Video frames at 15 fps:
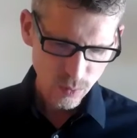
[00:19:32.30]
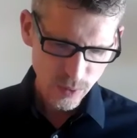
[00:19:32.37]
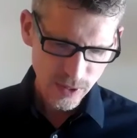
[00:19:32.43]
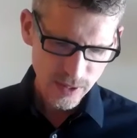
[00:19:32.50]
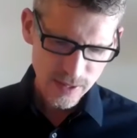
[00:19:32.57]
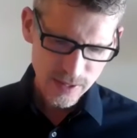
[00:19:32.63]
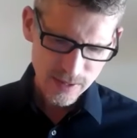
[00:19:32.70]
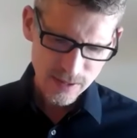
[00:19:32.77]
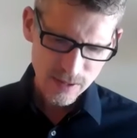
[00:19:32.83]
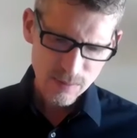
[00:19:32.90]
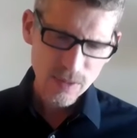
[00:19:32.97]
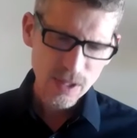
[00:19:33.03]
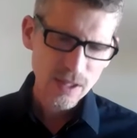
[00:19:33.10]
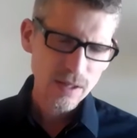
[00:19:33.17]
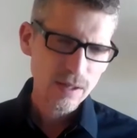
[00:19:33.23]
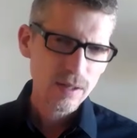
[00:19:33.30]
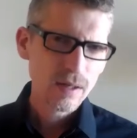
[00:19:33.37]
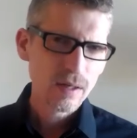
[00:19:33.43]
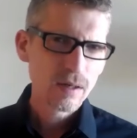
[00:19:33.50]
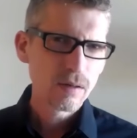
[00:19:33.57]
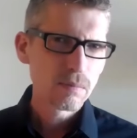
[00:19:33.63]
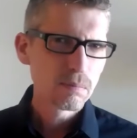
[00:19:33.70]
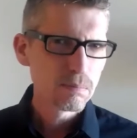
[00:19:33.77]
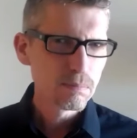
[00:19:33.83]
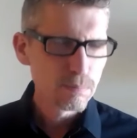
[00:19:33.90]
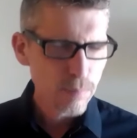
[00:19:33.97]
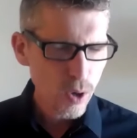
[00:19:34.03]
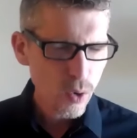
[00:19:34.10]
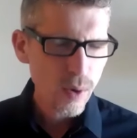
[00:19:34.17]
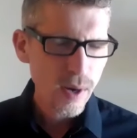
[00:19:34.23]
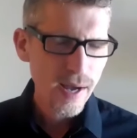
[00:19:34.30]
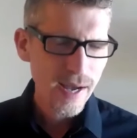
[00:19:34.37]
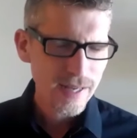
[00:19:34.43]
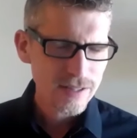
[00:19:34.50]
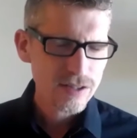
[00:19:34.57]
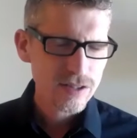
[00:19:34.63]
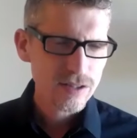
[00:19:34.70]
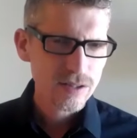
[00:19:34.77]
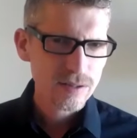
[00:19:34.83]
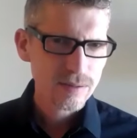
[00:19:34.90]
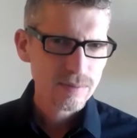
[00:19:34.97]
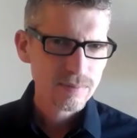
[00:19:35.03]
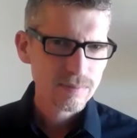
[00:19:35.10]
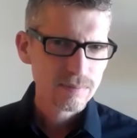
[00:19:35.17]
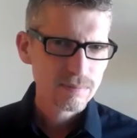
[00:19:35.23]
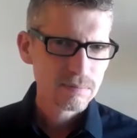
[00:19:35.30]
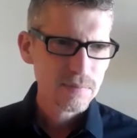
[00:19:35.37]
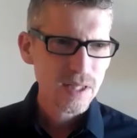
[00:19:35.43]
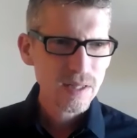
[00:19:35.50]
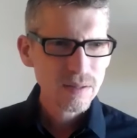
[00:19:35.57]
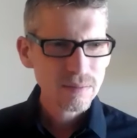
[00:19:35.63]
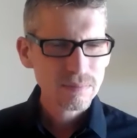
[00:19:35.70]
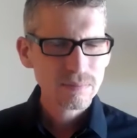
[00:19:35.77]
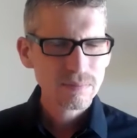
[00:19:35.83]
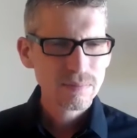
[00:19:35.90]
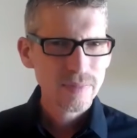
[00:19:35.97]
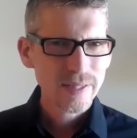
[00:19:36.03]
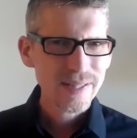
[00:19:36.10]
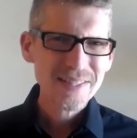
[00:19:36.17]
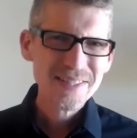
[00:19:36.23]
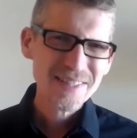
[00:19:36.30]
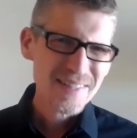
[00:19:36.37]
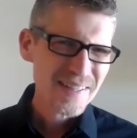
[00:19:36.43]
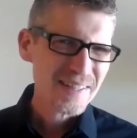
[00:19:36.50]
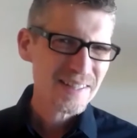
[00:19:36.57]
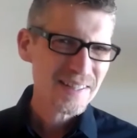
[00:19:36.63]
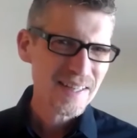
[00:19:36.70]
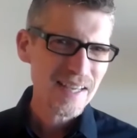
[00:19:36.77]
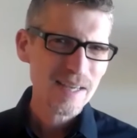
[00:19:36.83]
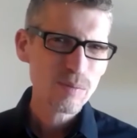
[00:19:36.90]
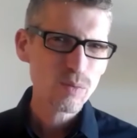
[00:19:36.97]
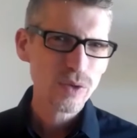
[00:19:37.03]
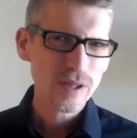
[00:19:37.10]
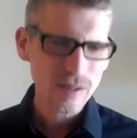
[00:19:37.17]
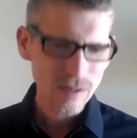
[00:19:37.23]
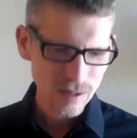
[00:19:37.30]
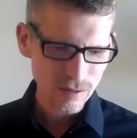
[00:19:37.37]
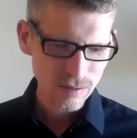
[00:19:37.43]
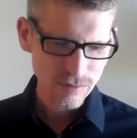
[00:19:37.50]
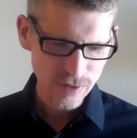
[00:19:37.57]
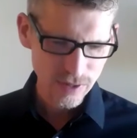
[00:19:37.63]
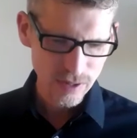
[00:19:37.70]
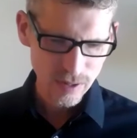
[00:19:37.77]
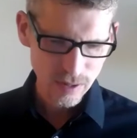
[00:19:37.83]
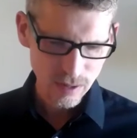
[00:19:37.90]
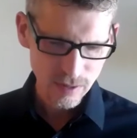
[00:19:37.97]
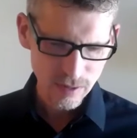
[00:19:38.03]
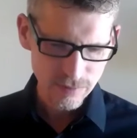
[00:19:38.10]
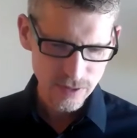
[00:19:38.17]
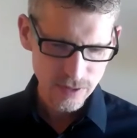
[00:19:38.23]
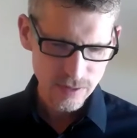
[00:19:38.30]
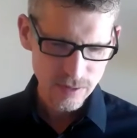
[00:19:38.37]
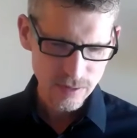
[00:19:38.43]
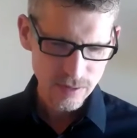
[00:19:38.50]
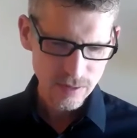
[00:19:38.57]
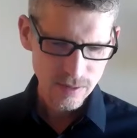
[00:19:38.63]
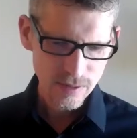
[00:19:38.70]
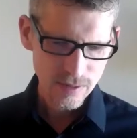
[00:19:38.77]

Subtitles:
We get to meet Boaz. Now, that's not a name we hear very often.